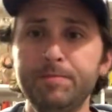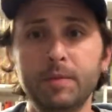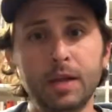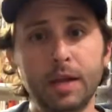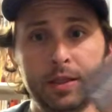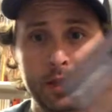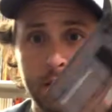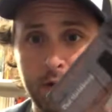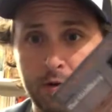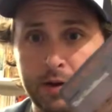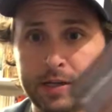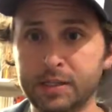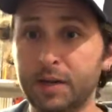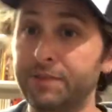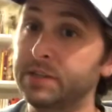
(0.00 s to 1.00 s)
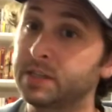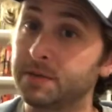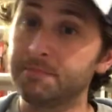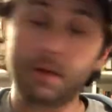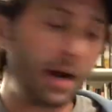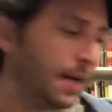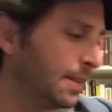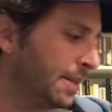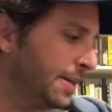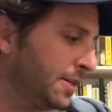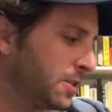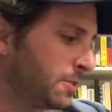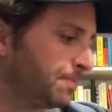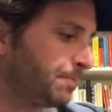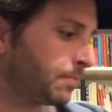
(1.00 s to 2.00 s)
And the literary stuff, he's combined these
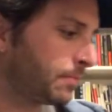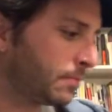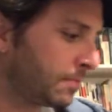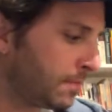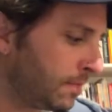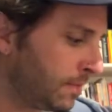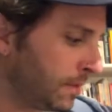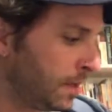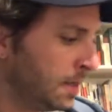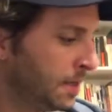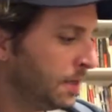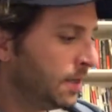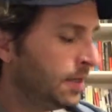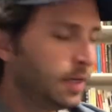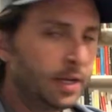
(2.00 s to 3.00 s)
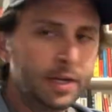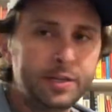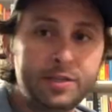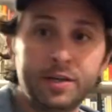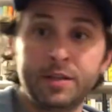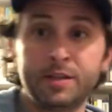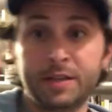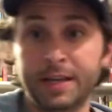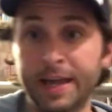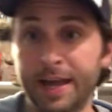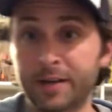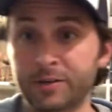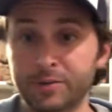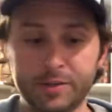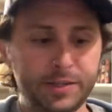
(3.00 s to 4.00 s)
into the
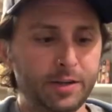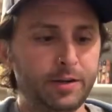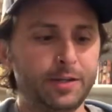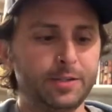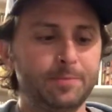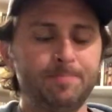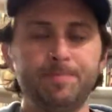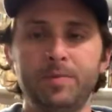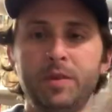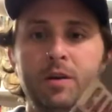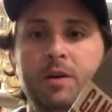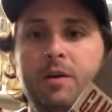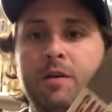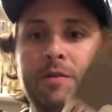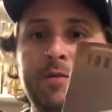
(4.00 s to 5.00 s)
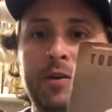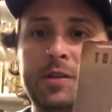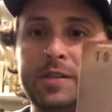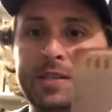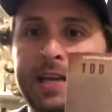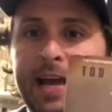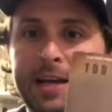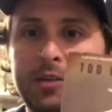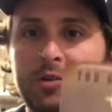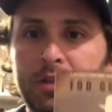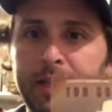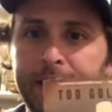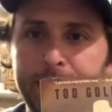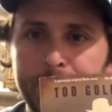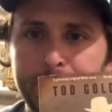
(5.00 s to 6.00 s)
Gangster series. First is
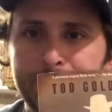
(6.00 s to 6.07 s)
Gangsterland,